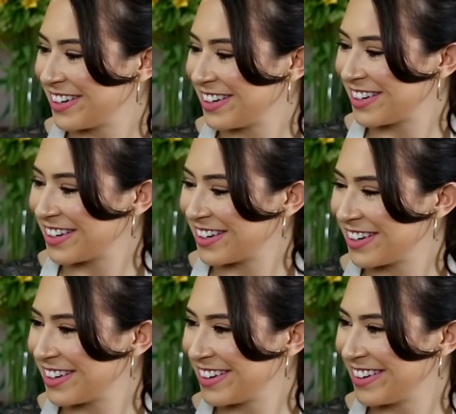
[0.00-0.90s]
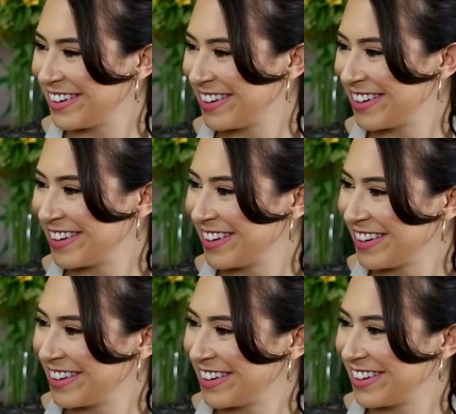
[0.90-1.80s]

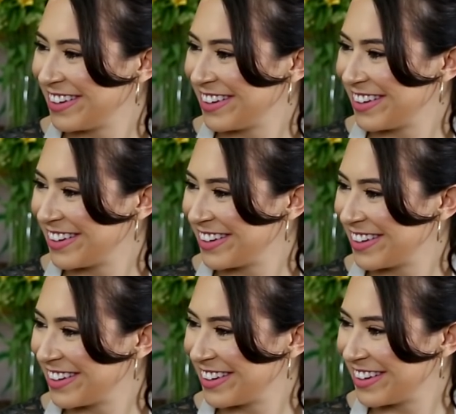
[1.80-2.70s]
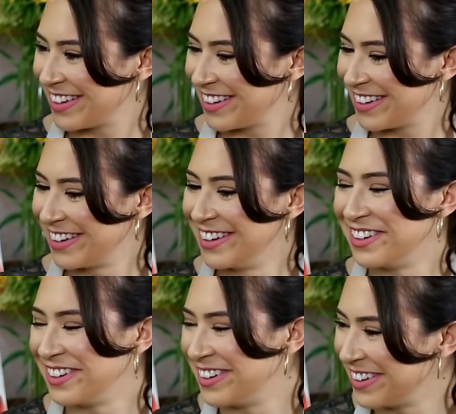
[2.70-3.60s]

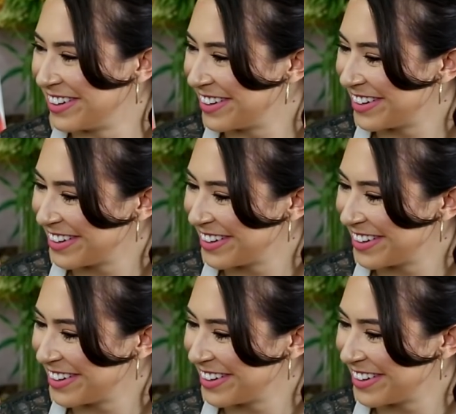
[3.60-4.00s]
[no speech]